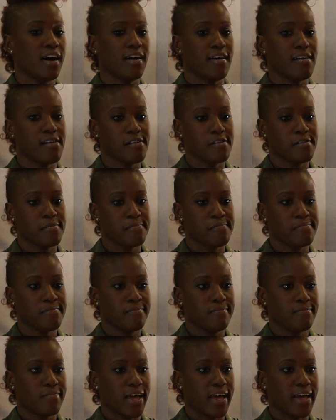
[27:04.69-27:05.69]

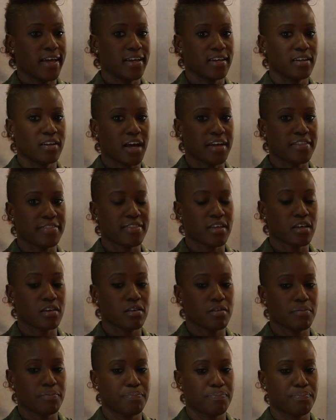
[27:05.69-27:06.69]
Um, and I
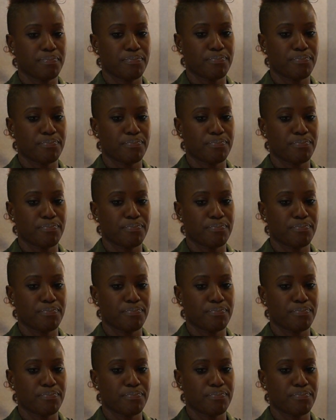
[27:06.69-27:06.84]
think